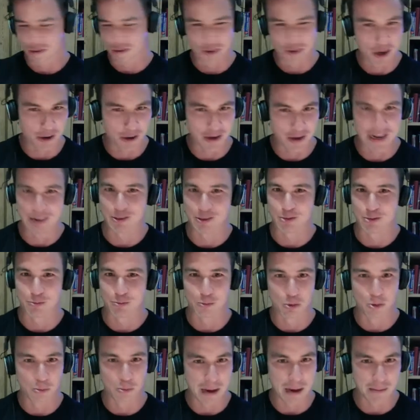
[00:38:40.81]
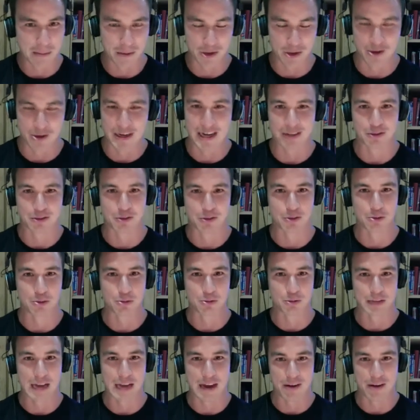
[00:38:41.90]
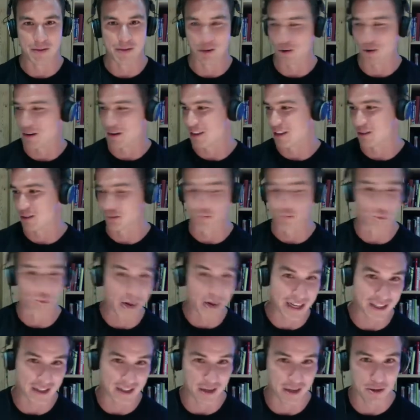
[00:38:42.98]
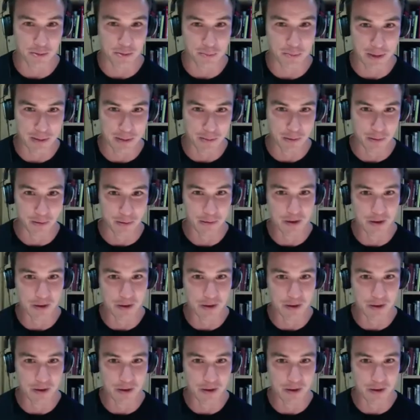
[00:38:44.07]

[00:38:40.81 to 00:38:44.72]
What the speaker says: knowing how to warm up, knowing how to cool down, knowing how to race other people,